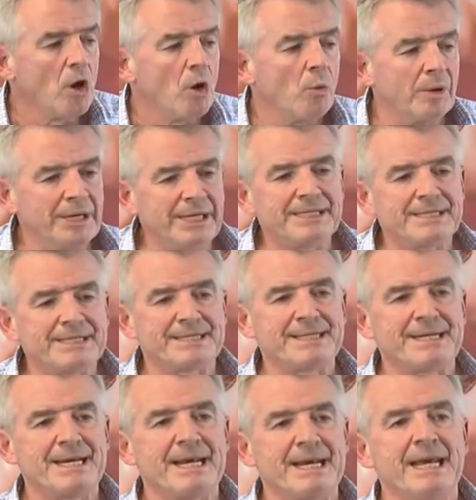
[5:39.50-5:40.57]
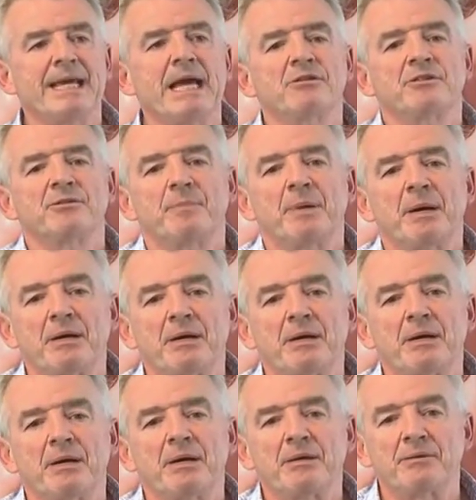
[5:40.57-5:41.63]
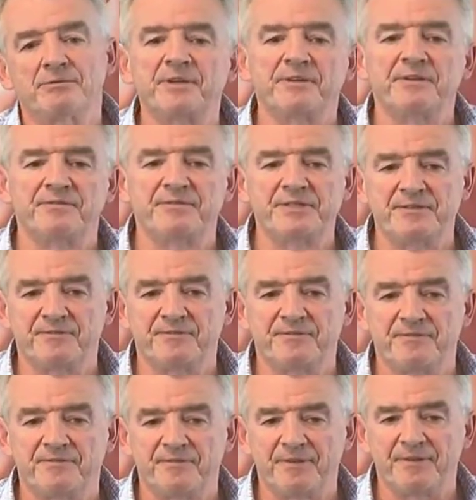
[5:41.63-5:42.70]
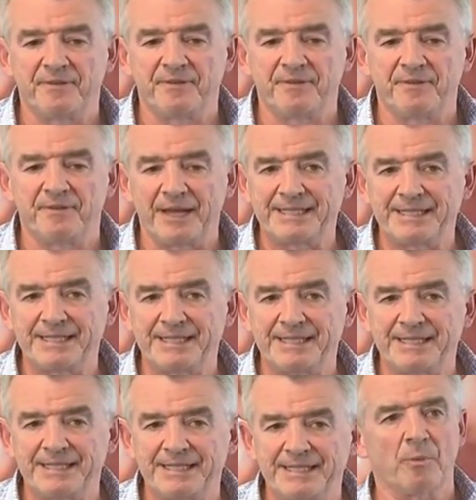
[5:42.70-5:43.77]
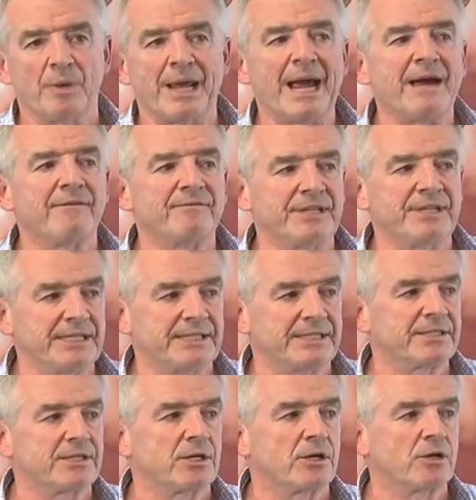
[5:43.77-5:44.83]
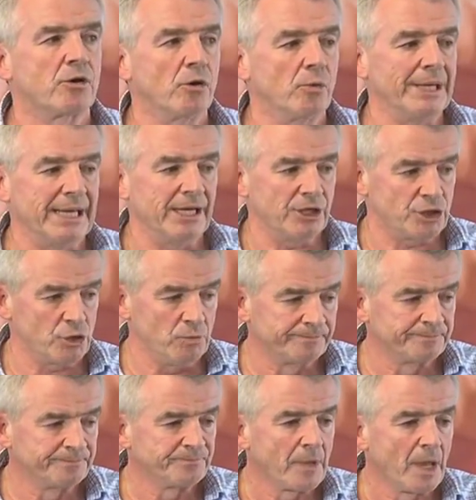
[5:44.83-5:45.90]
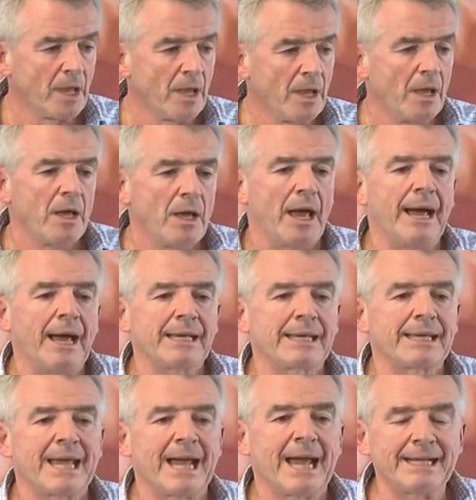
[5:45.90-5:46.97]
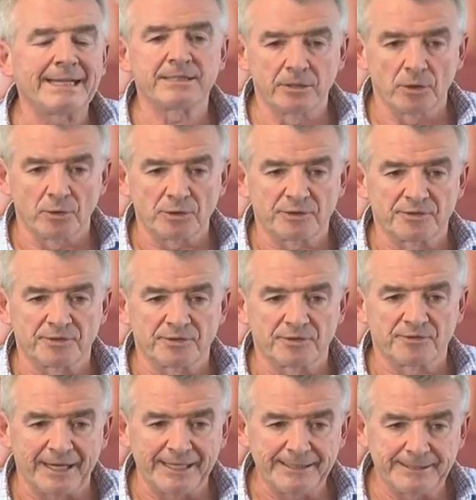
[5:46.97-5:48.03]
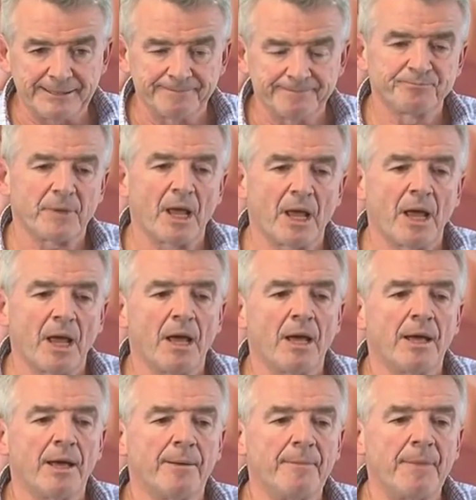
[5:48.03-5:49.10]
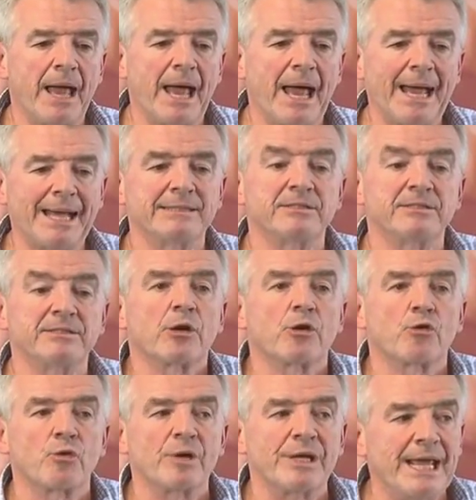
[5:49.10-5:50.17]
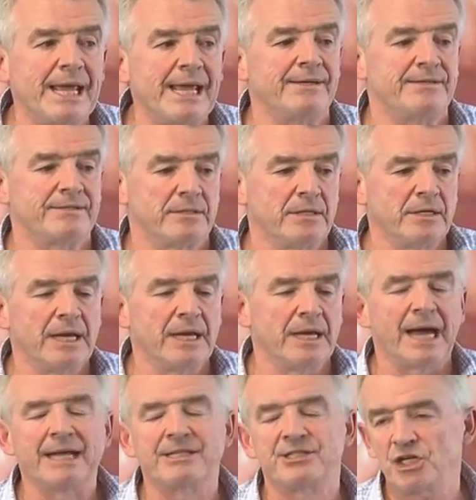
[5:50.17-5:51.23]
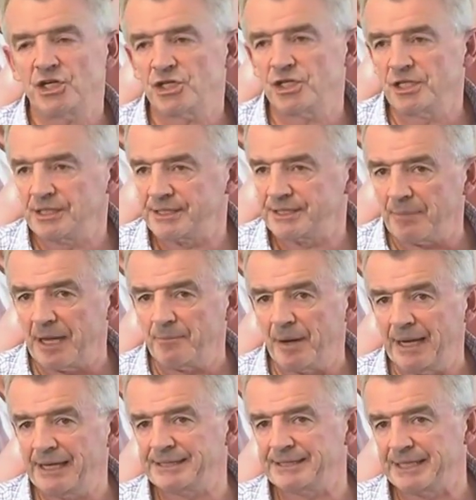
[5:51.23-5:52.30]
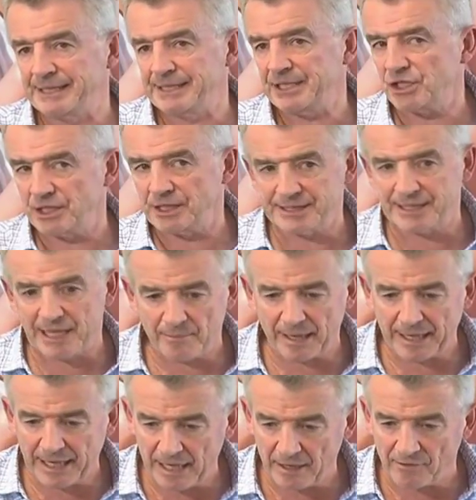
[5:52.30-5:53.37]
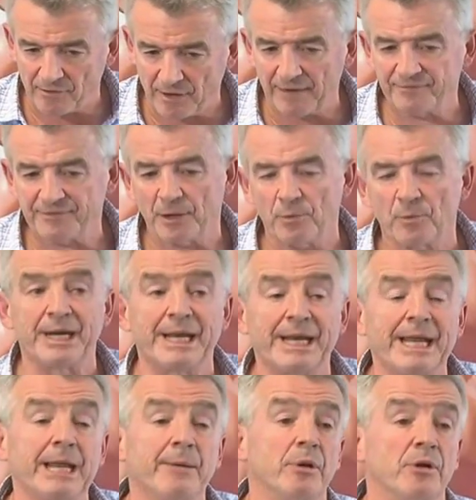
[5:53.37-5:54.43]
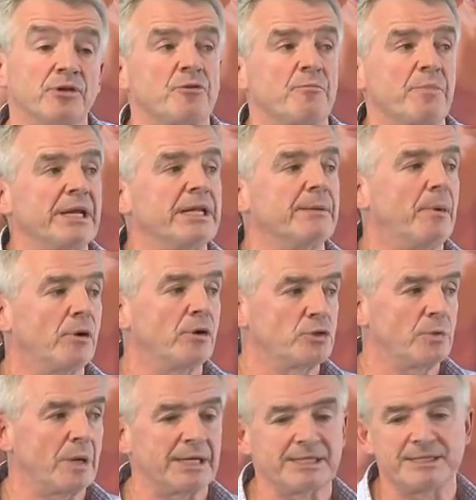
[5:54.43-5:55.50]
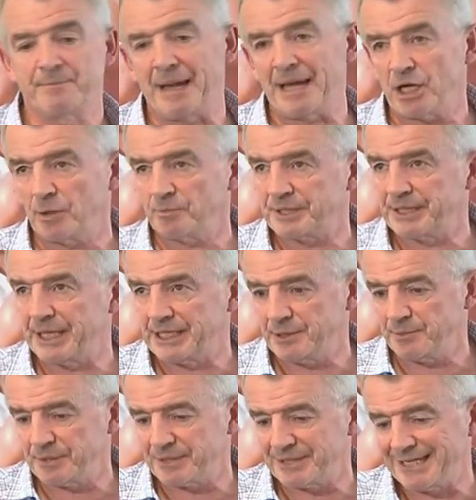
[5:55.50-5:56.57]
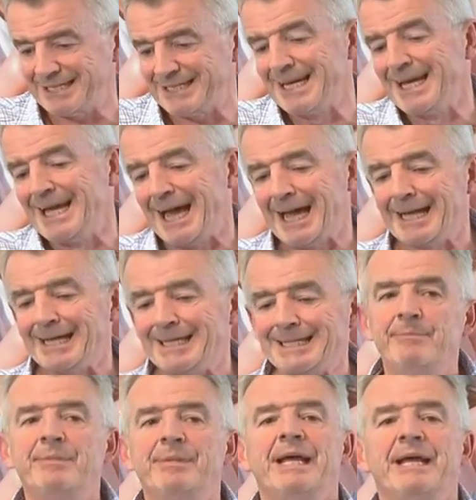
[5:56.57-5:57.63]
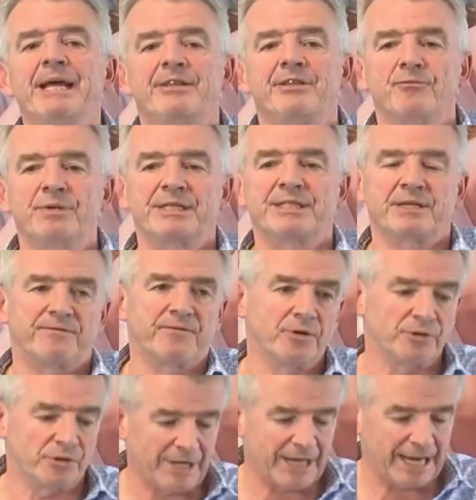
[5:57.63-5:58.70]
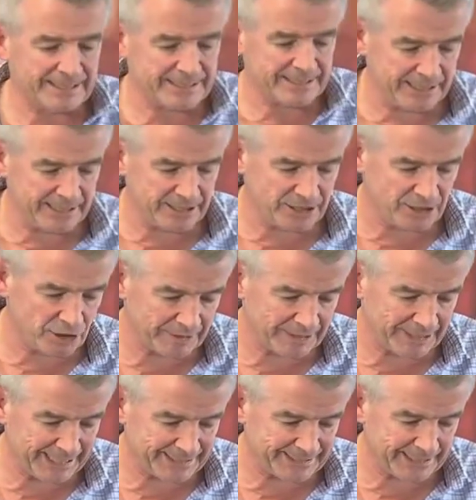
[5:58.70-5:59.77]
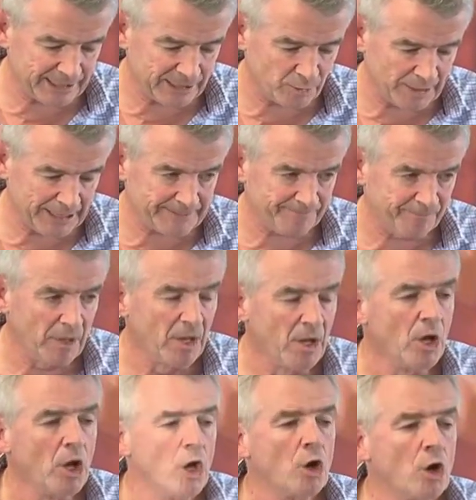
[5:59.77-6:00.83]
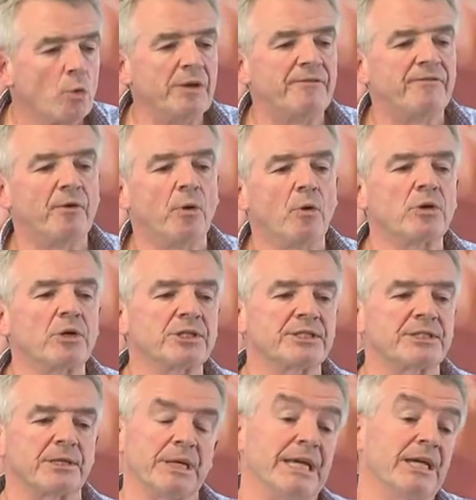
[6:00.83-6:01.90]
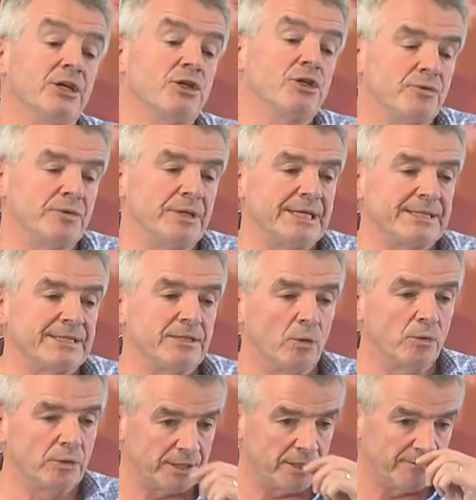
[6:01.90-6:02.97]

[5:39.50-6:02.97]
we need to take out about 50 flights a day for the next six weeks while we have this crewing issue. Uh, cancel those flights um, and thereby create additional standby pilots and additional standby aircraft that will enable us to bring the punctuality back up to 90% and eliminate the risk of further cancellations over the next six weeks. We focused and we issued this notice on